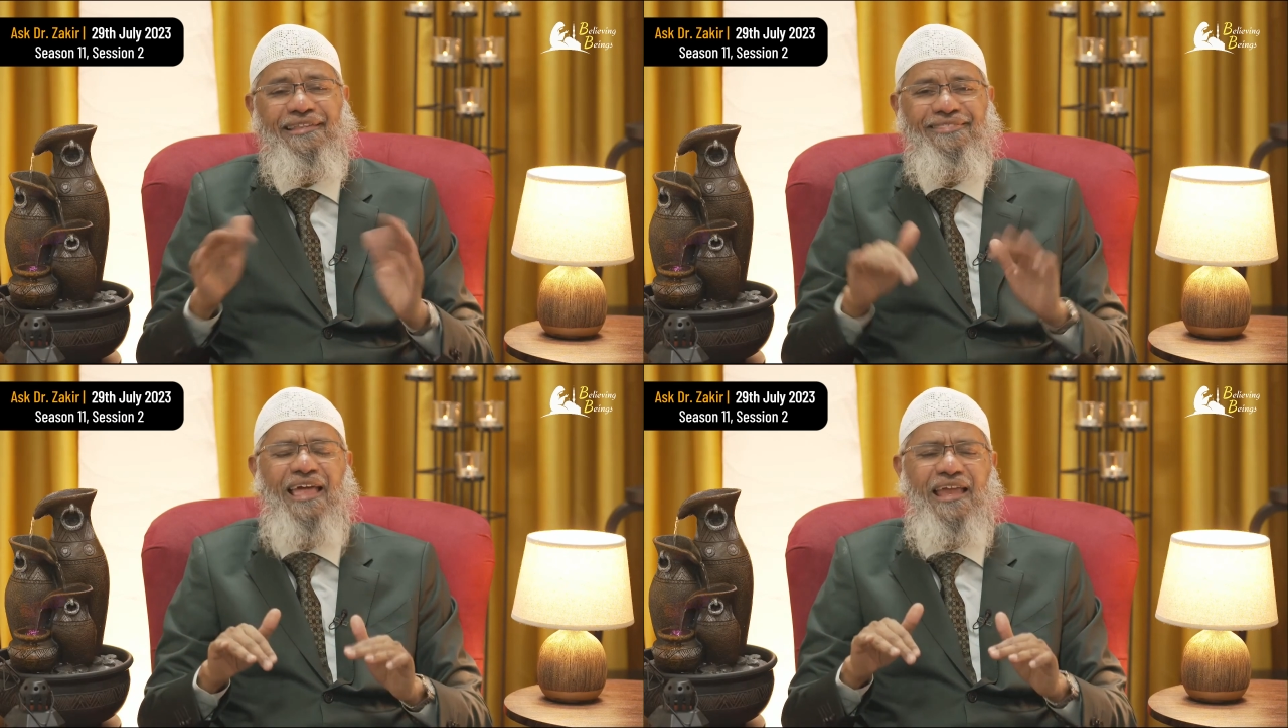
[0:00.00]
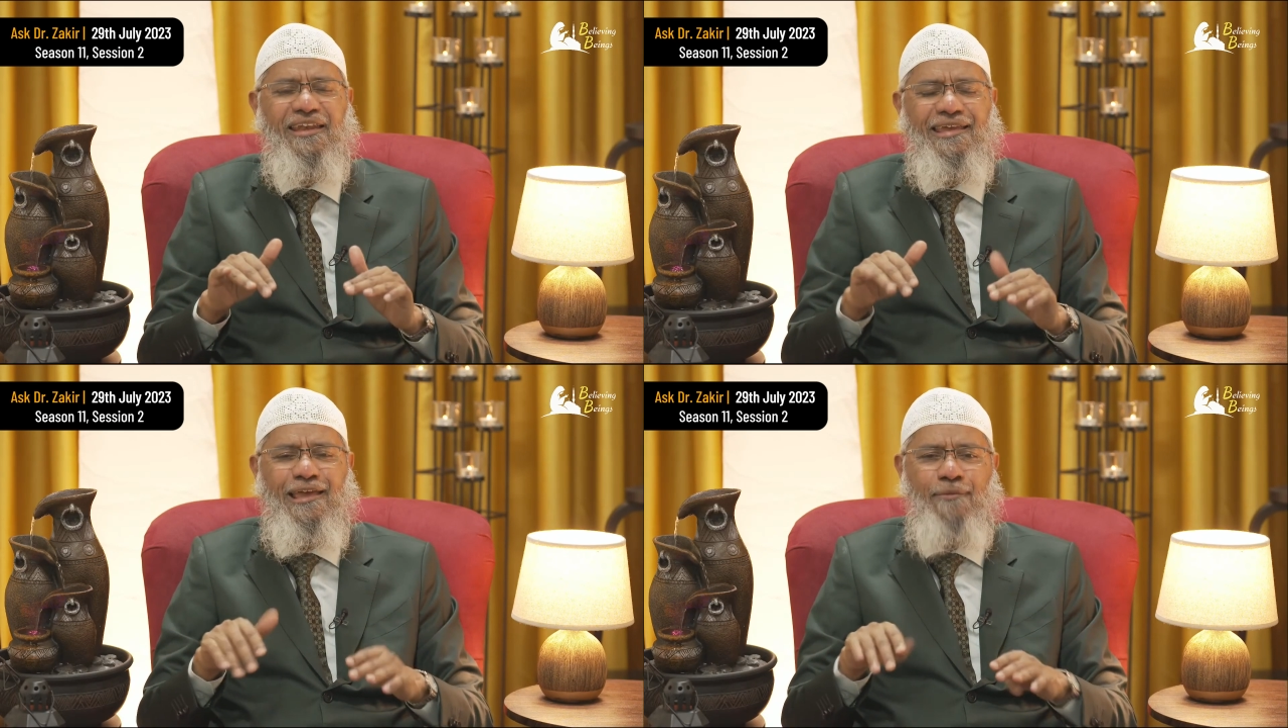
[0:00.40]

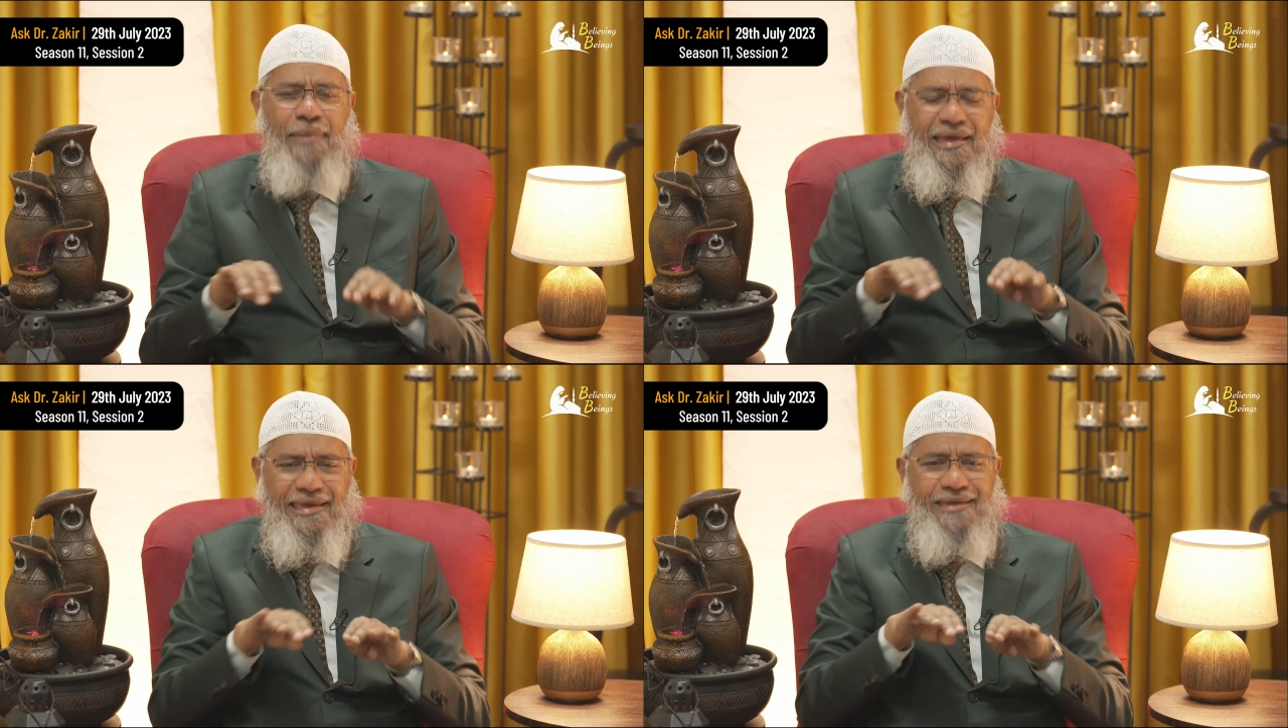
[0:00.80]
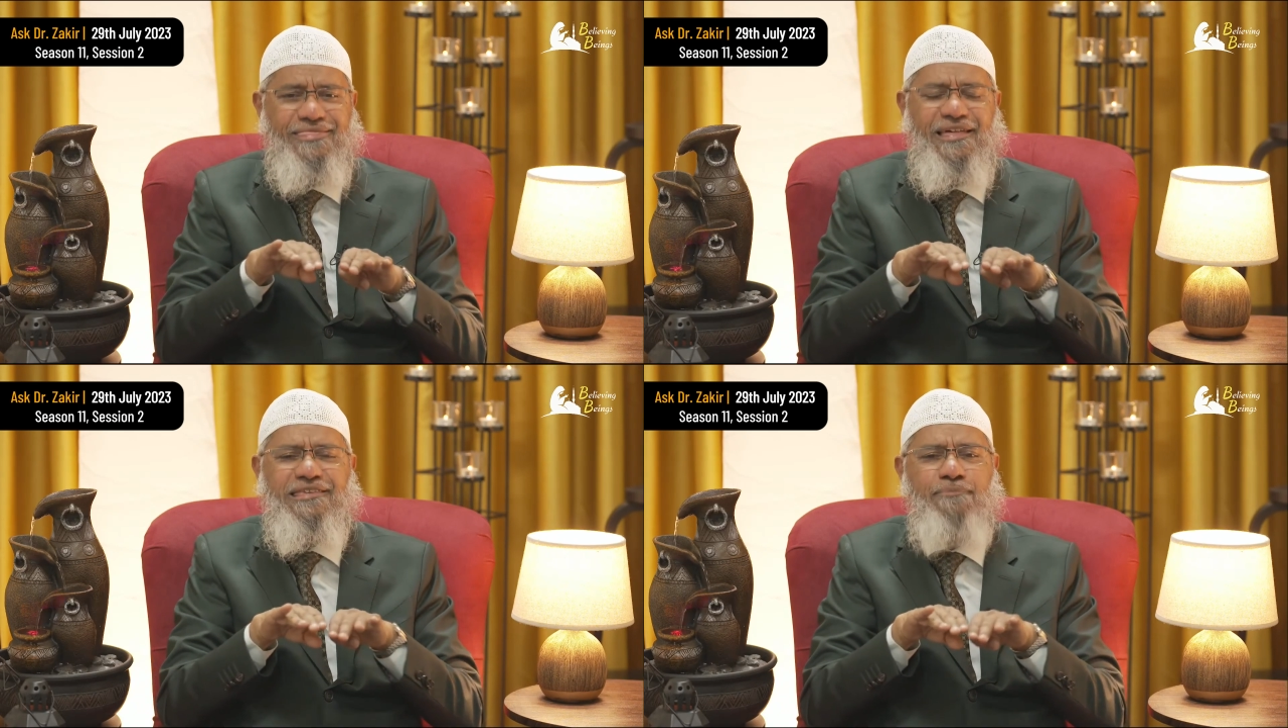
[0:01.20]
then making
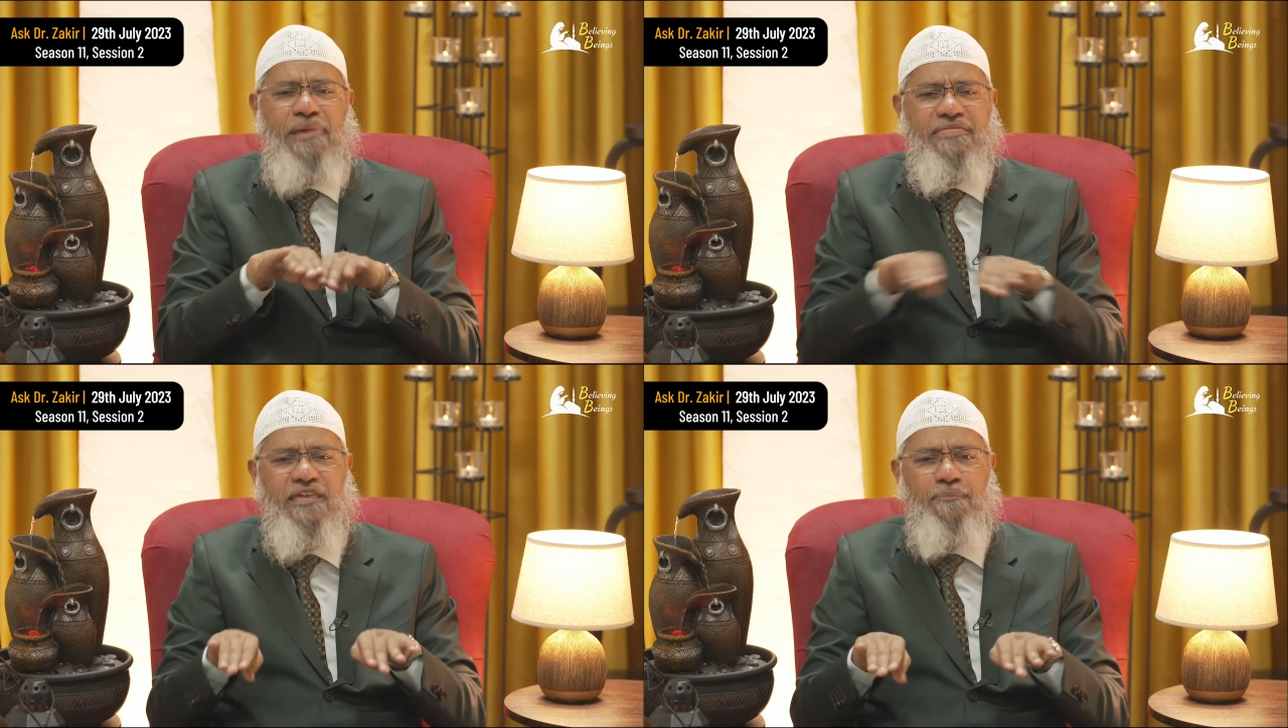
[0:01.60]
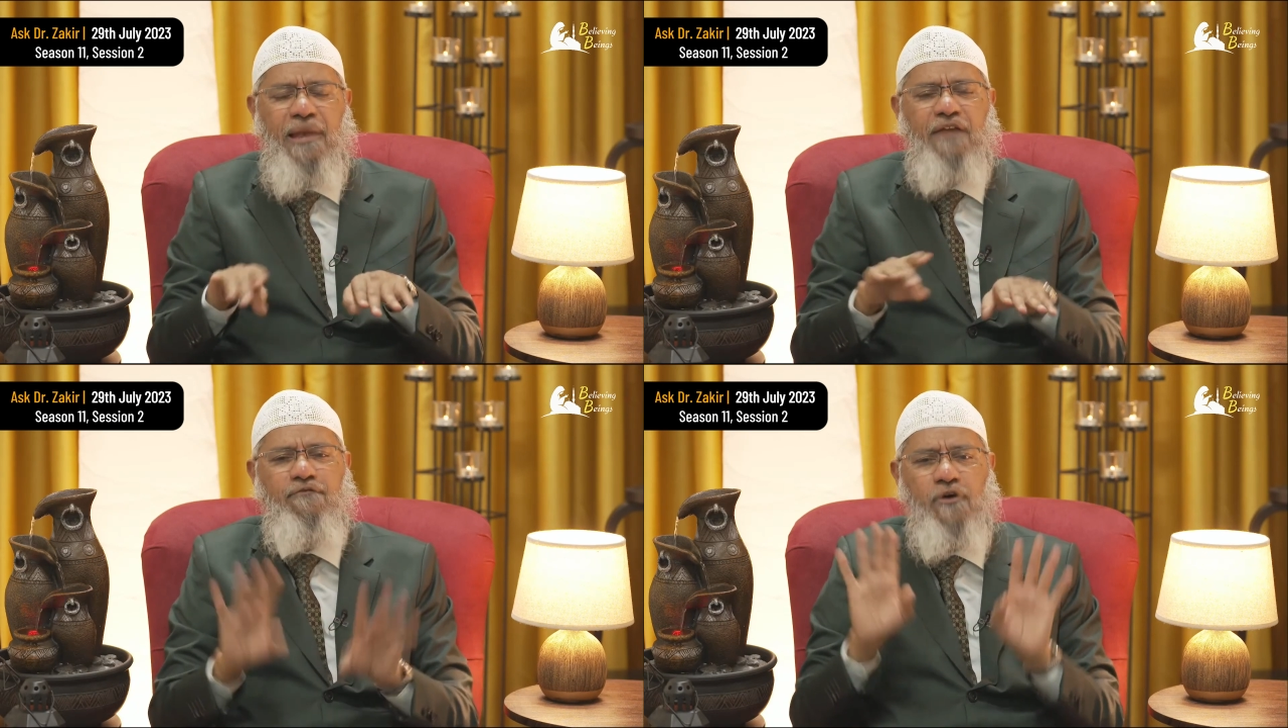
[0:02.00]
such a basic
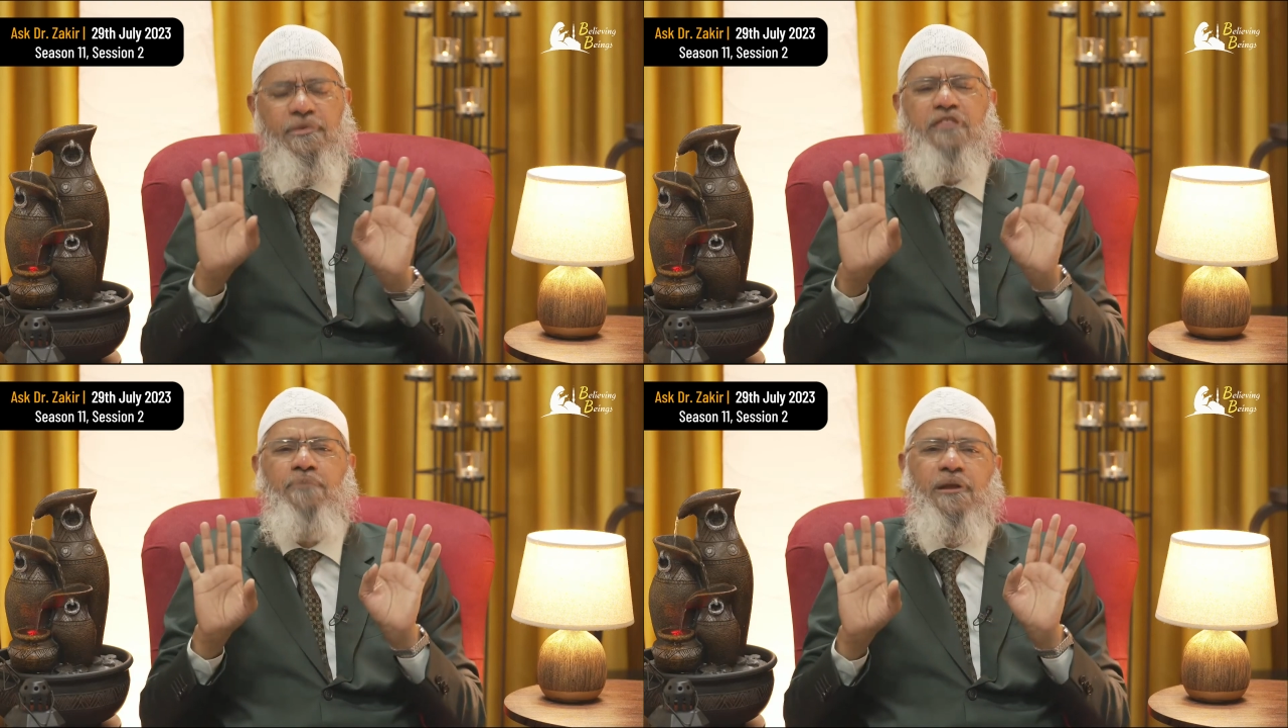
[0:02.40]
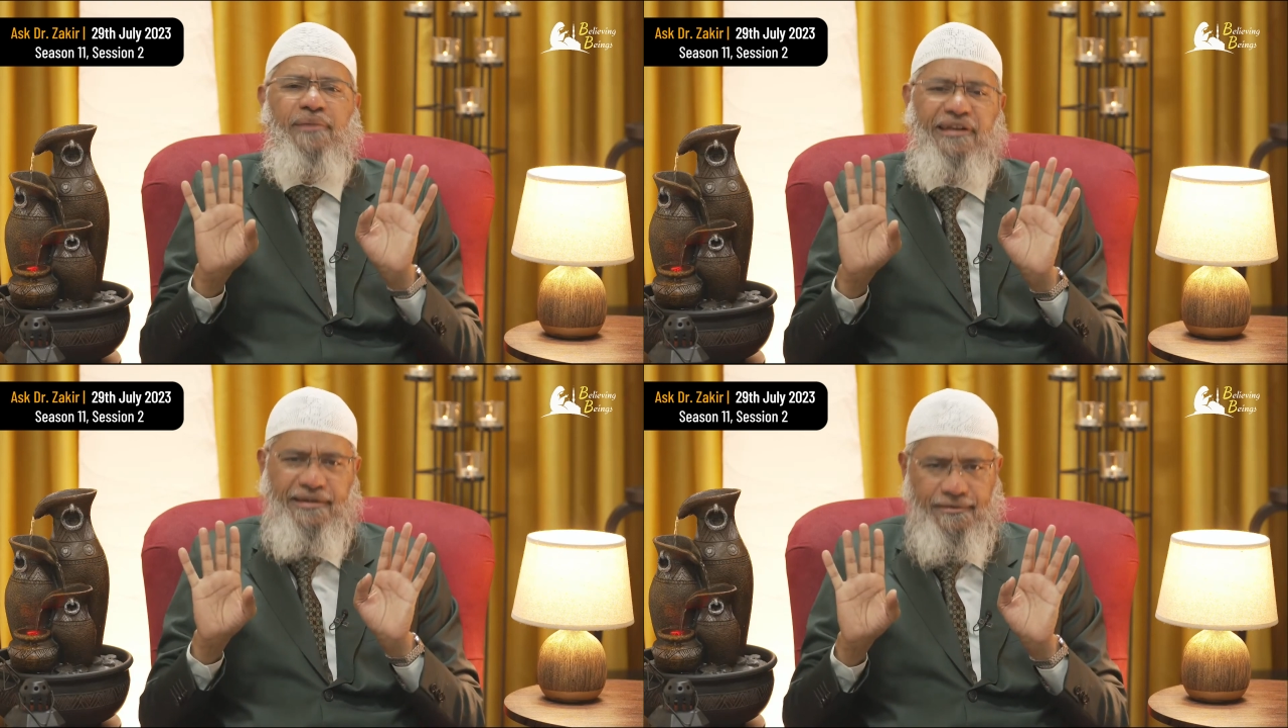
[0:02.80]
platform is
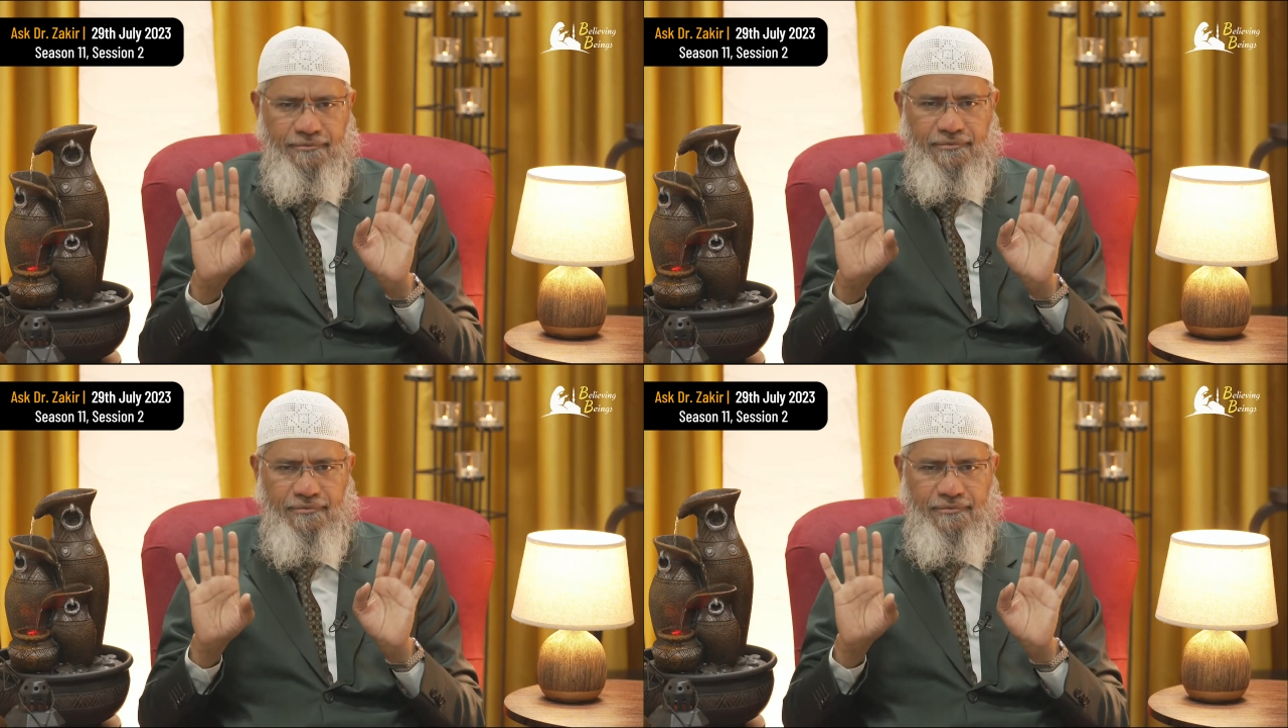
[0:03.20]
permitted.